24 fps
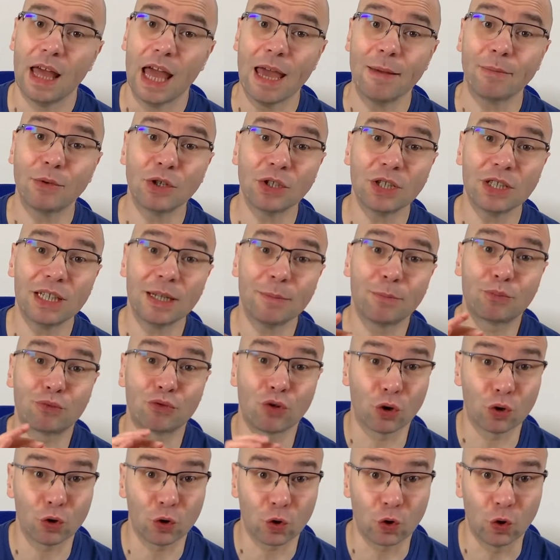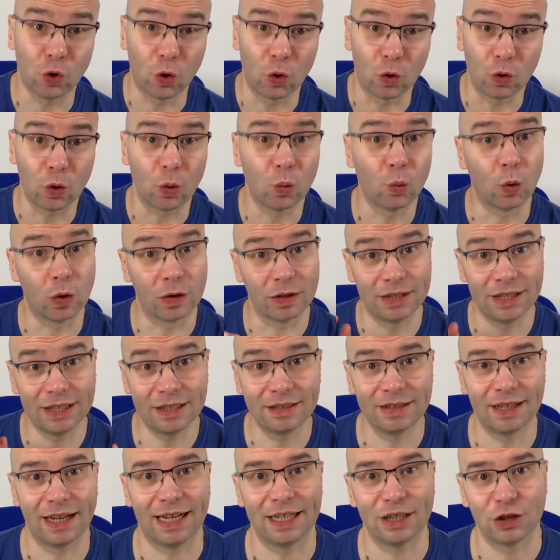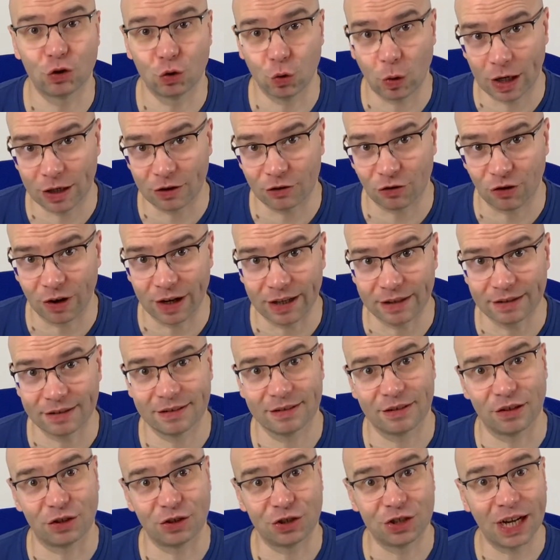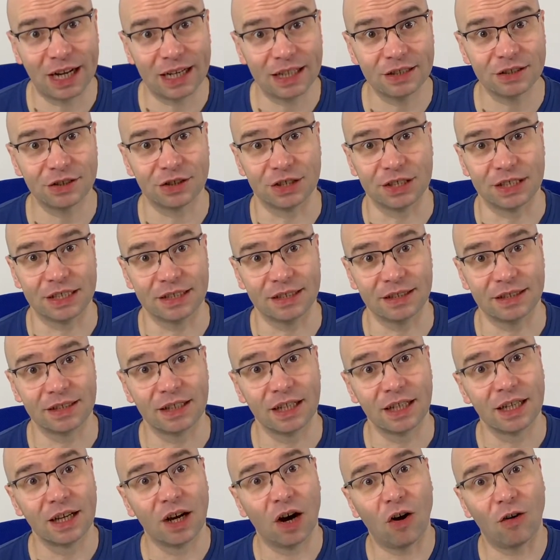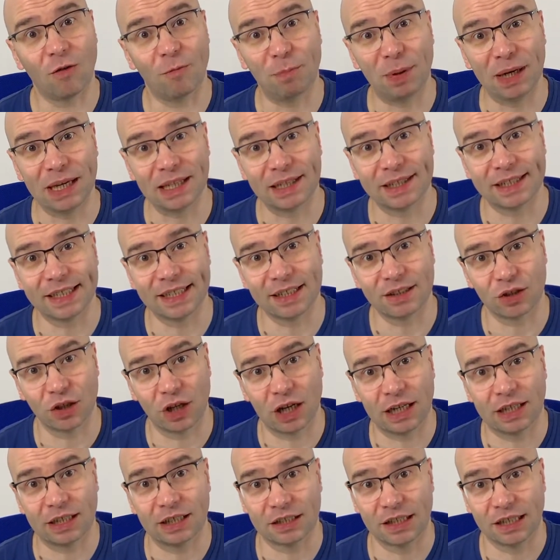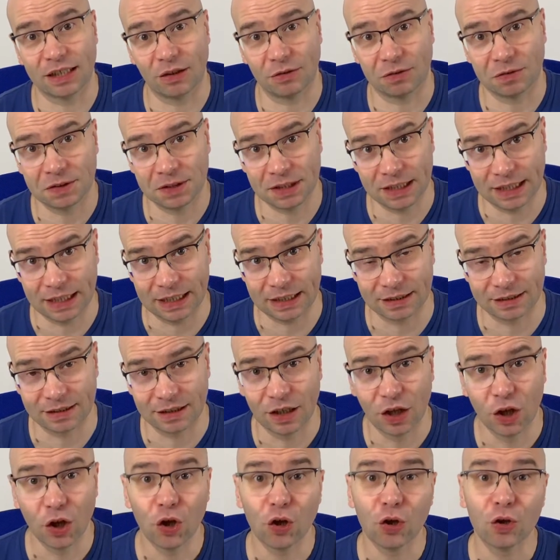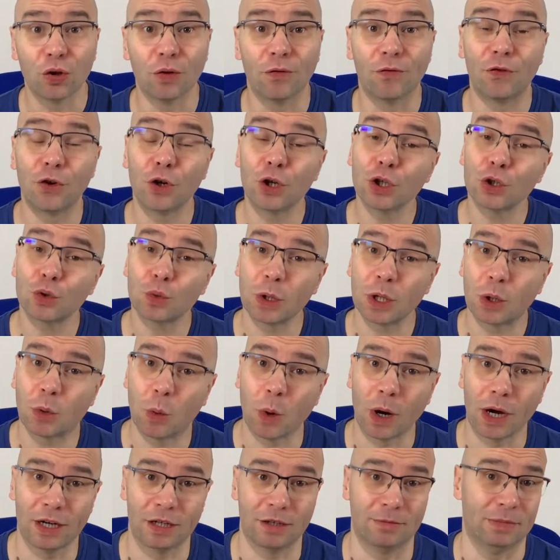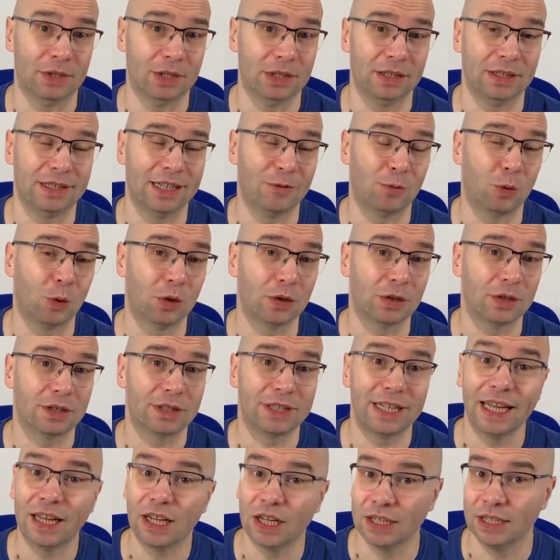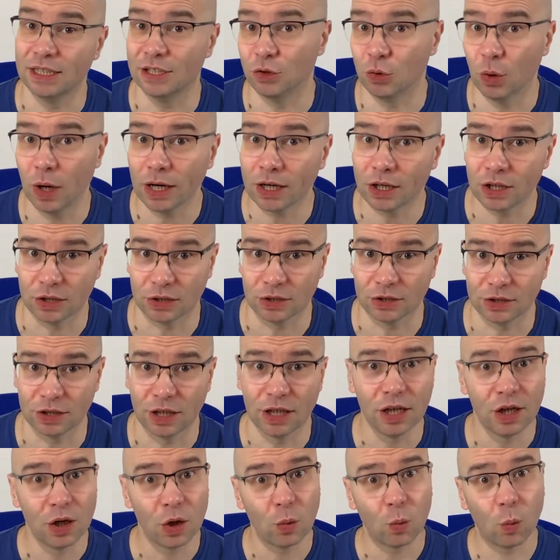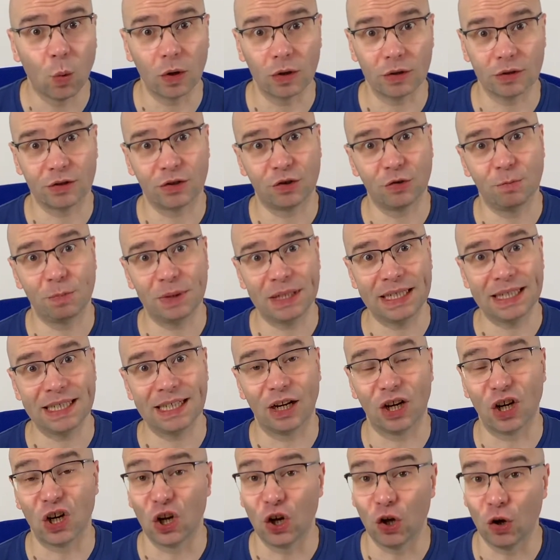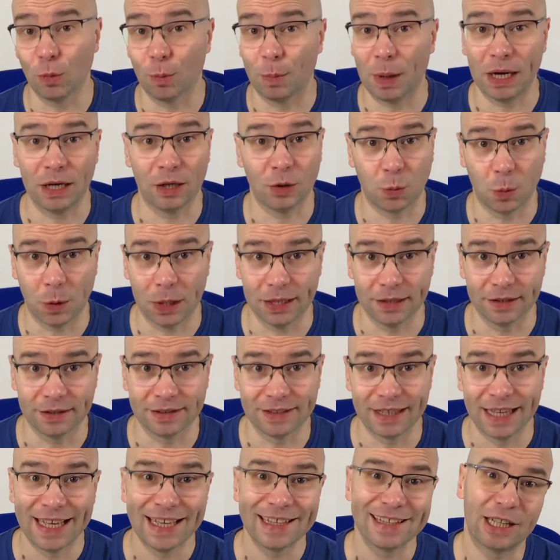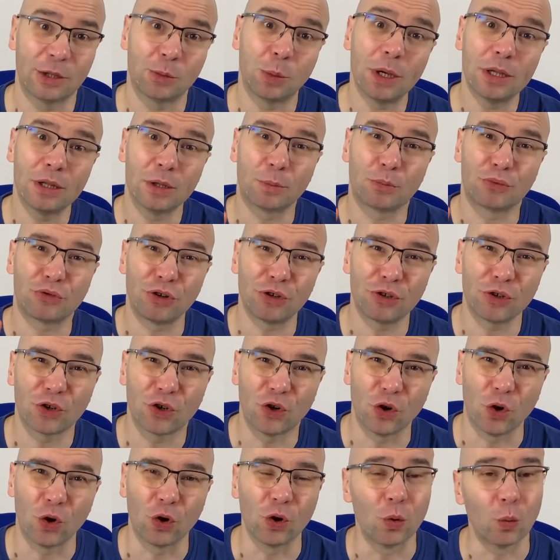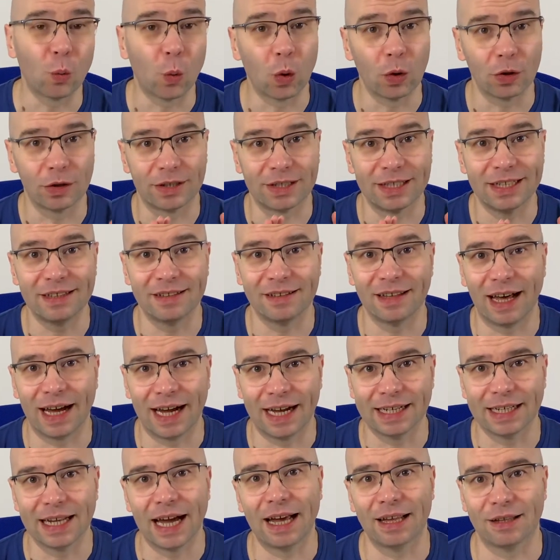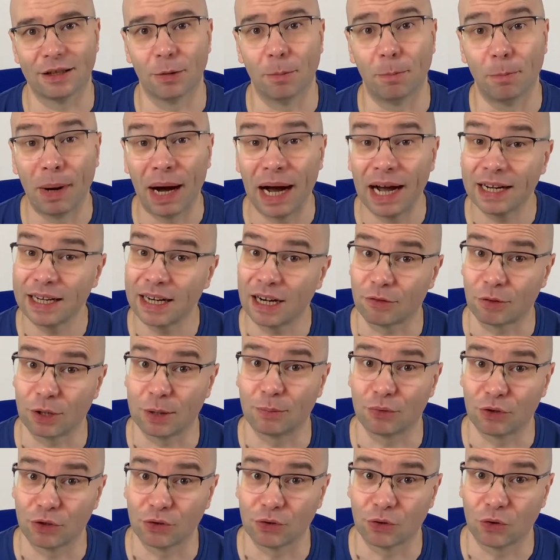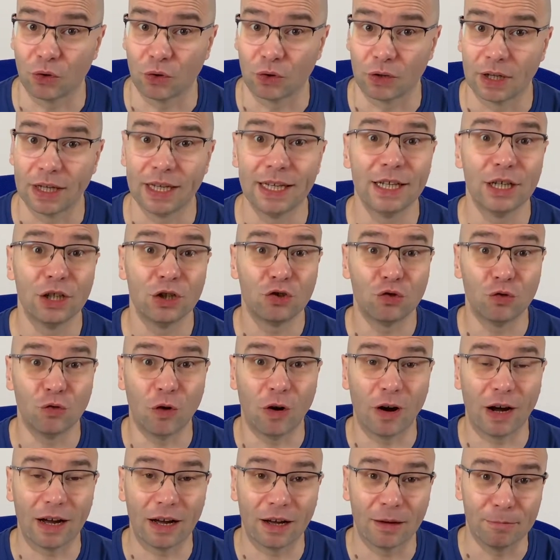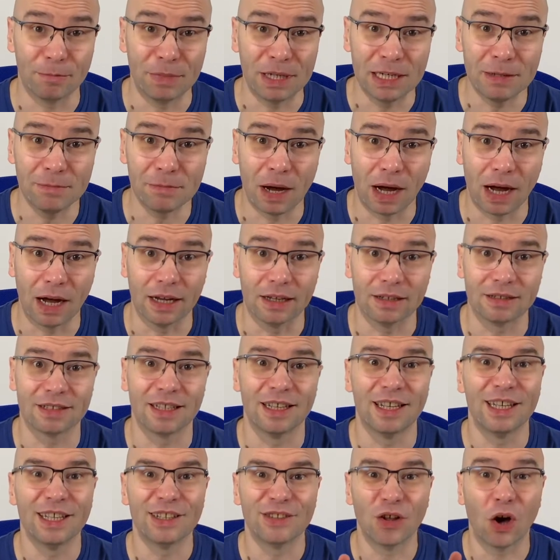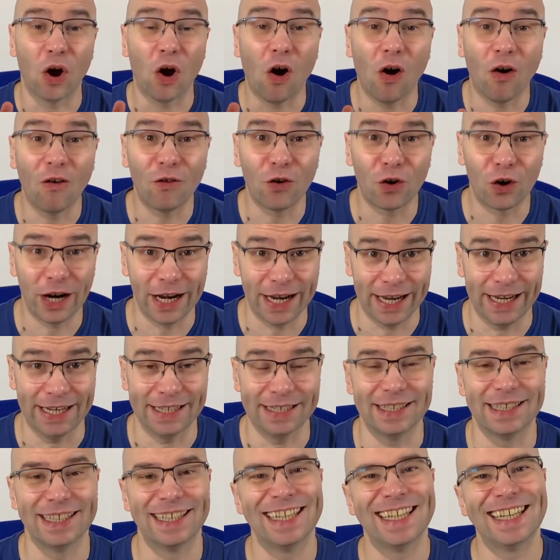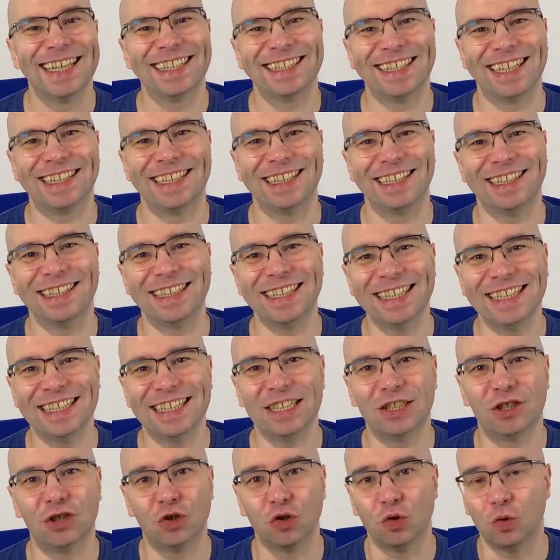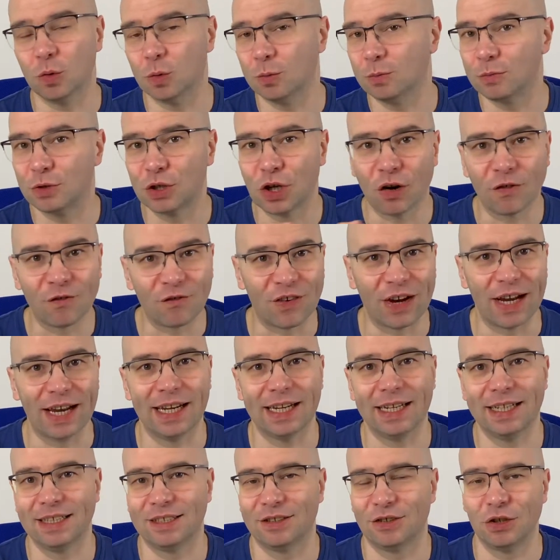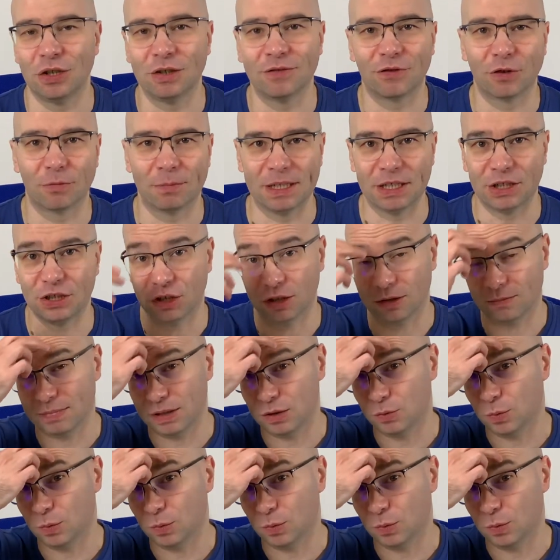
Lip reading: MQTT protocol was designed to address the challenges of building the Internet of Things. The first requirement that was taken into account was to be low bandwidth. That's why the protocol was designed as a binary protocol to minimize the overhead that is needed to convey the information